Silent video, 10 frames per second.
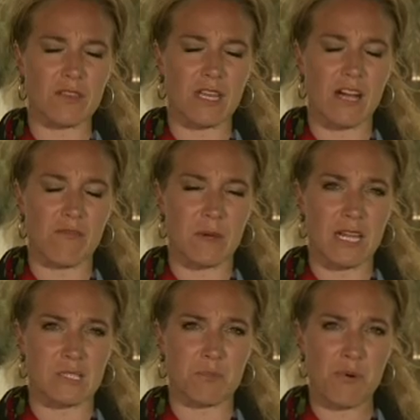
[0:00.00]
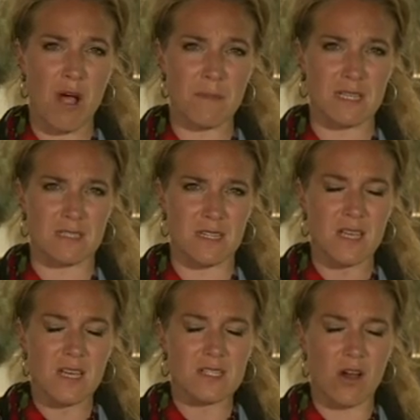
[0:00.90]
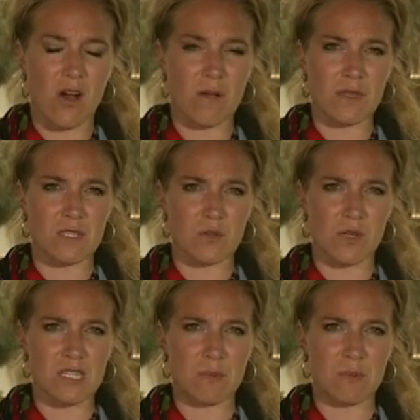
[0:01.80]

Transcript: The government has promised to arm the Sunnis,